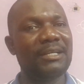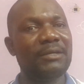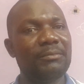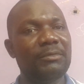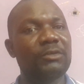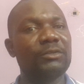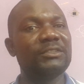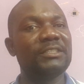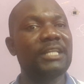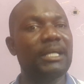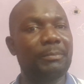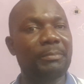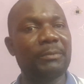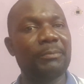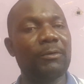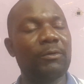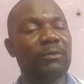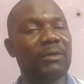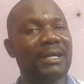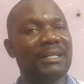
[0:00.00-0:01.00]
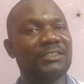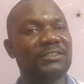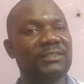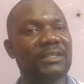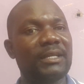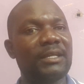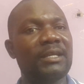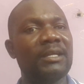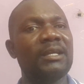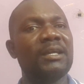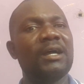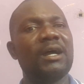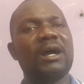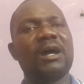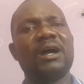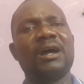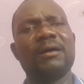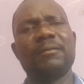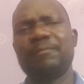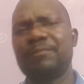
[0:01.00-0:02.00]
Because there are people who can say,
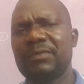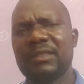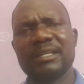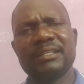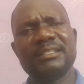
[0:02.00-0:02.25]
ah,